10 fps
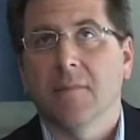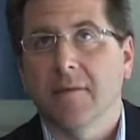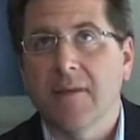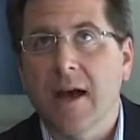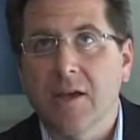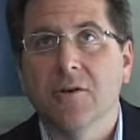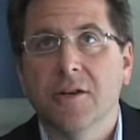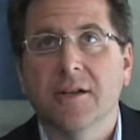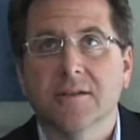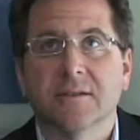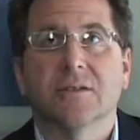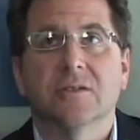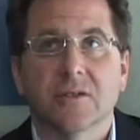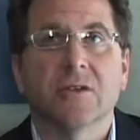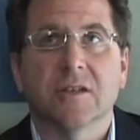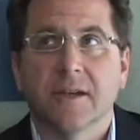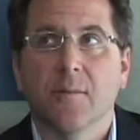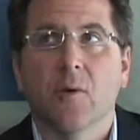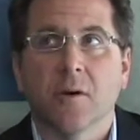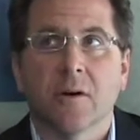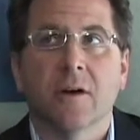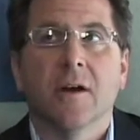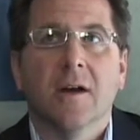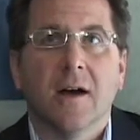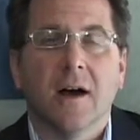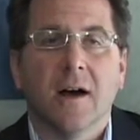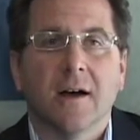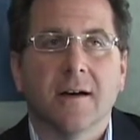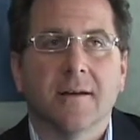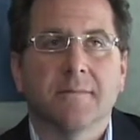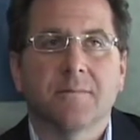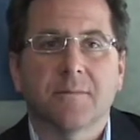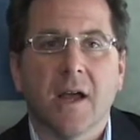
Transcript: if not unions, certainly more um,